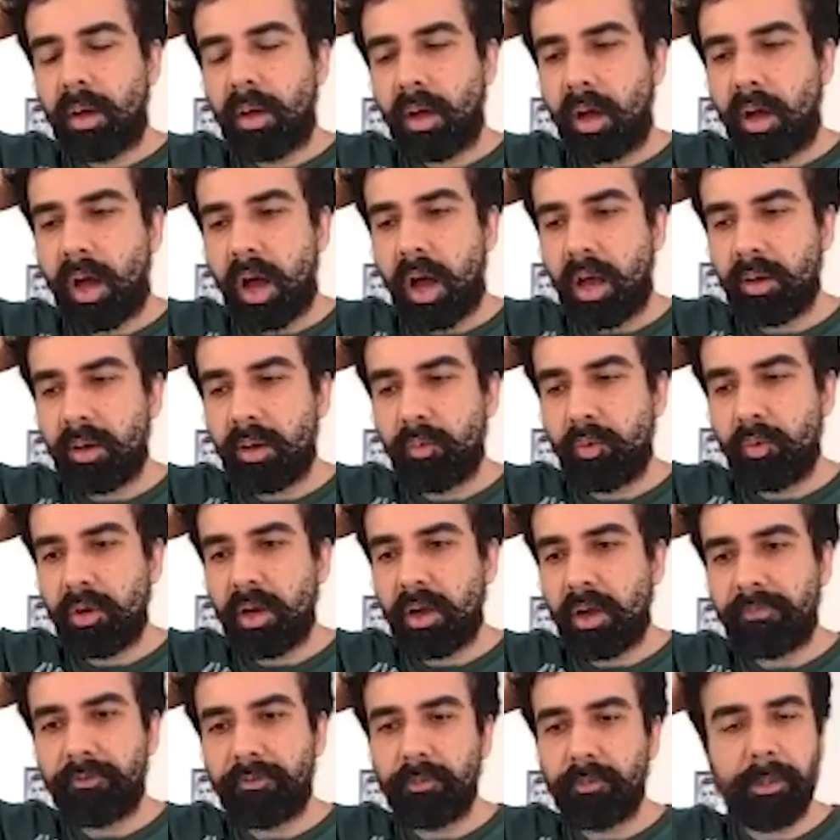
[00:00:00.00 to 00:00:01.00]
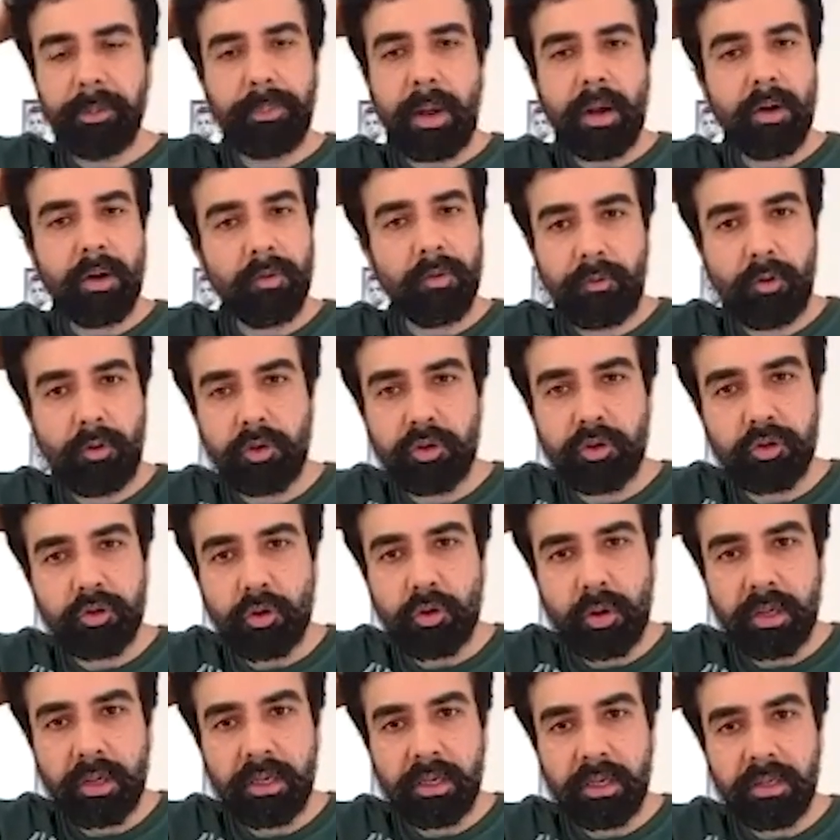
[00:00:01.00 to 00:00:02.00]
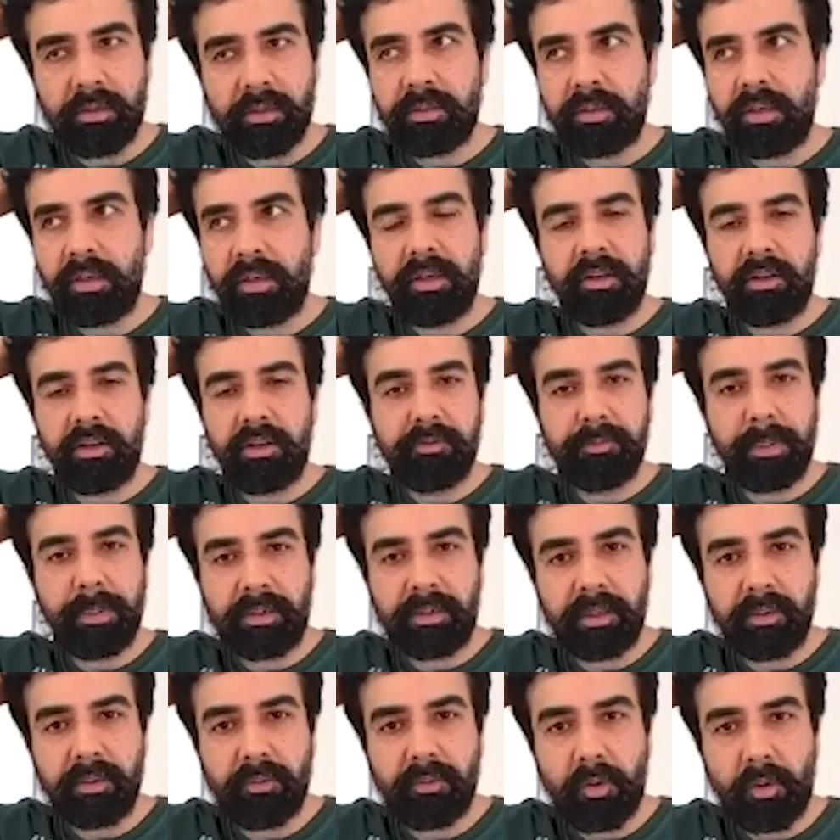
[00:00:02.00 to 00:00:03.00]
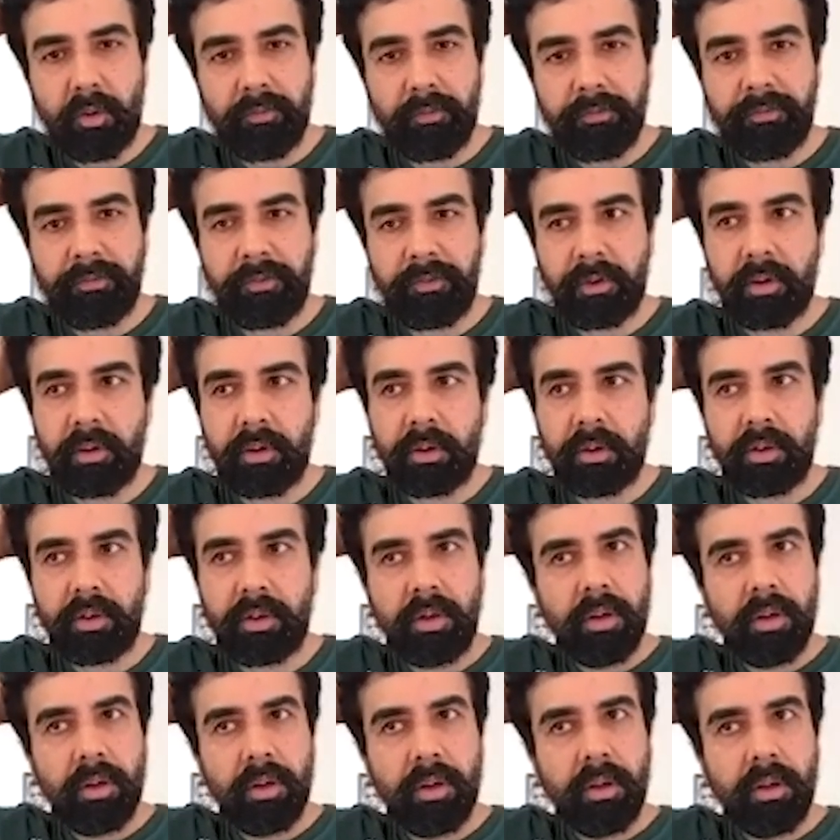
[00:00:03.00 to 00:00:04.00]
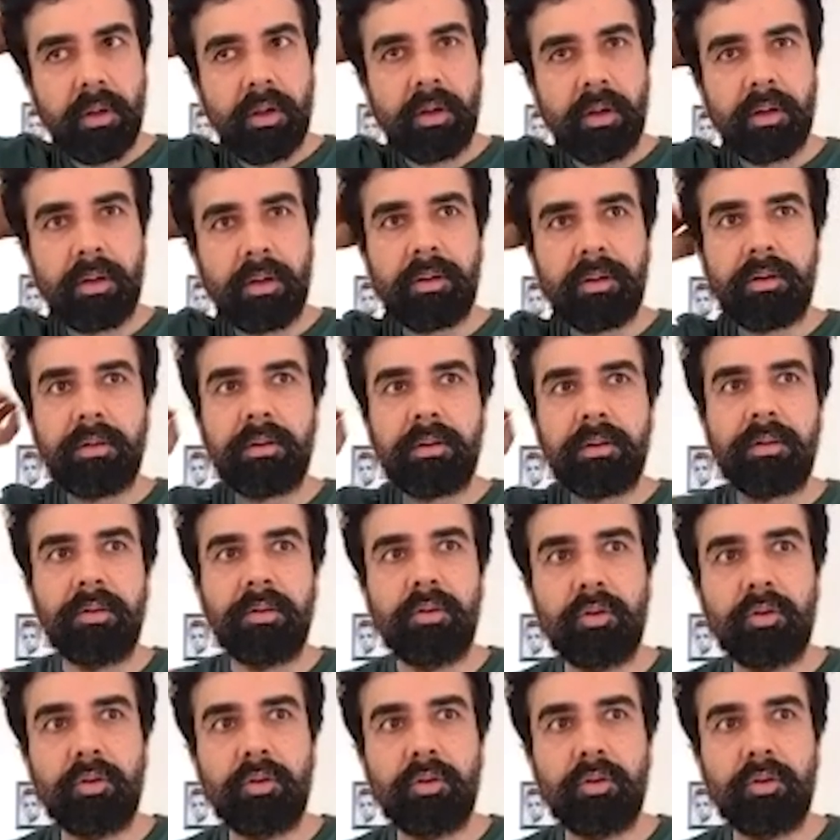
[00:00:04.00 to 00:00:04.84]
I would love to be part of good stories, irrespective of, you